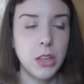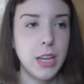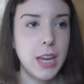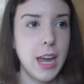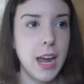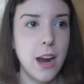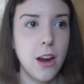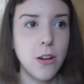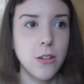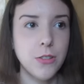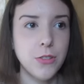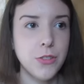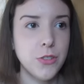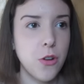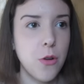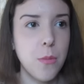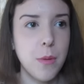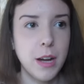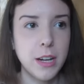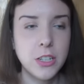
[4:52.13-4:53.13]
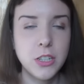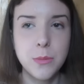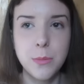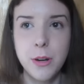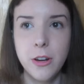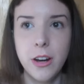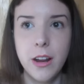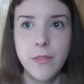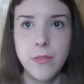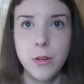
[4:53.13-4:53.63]
cared so much
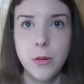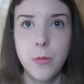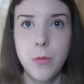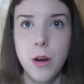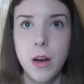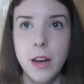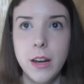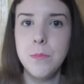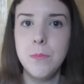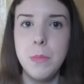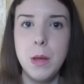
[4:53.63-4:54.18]
about everyone.